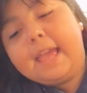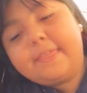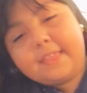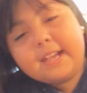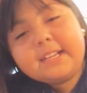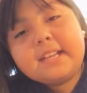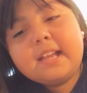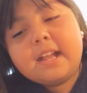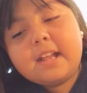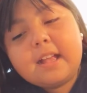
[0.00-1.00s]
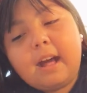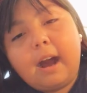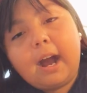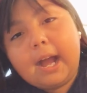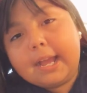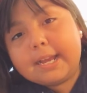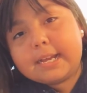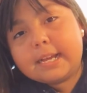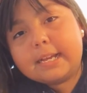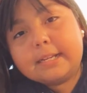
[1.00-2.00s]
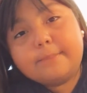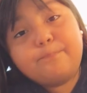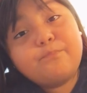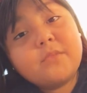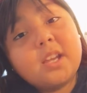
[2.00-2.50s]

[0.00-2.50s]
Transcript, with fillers: I think I am